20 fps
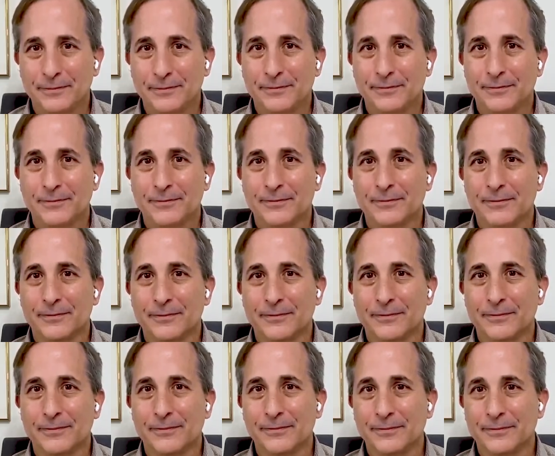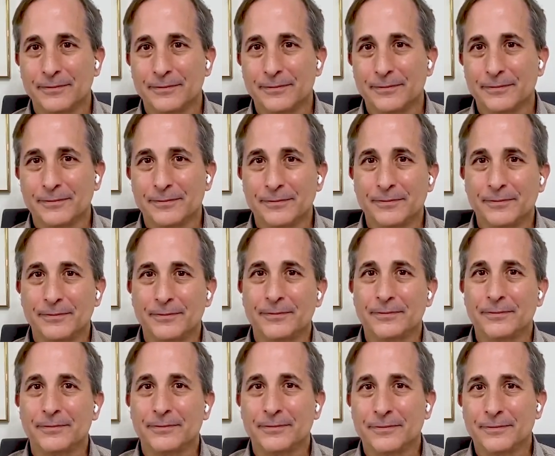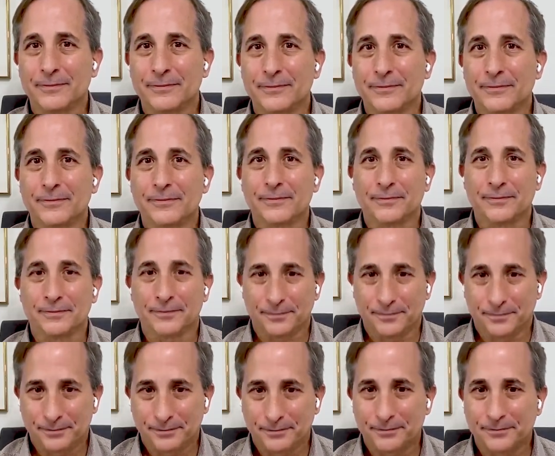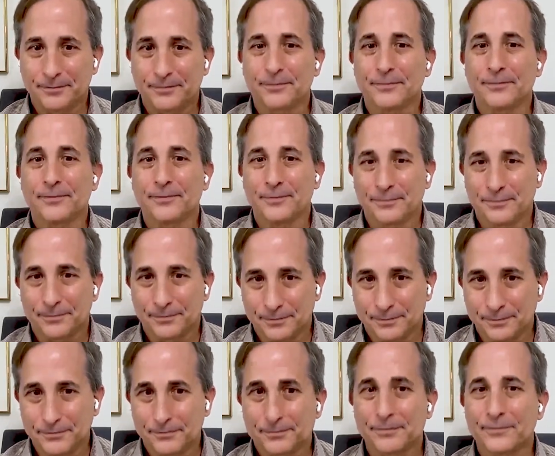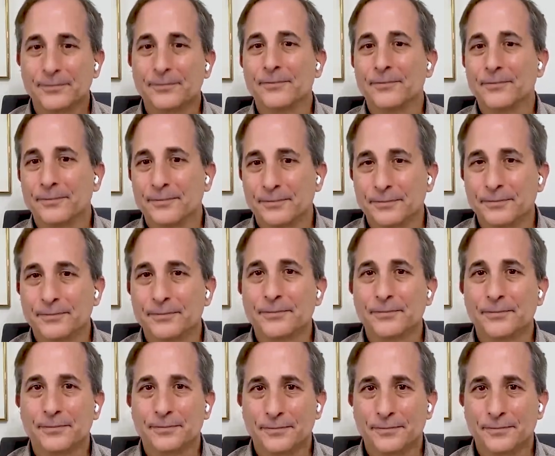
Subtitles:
No words are spoken by the person on screen.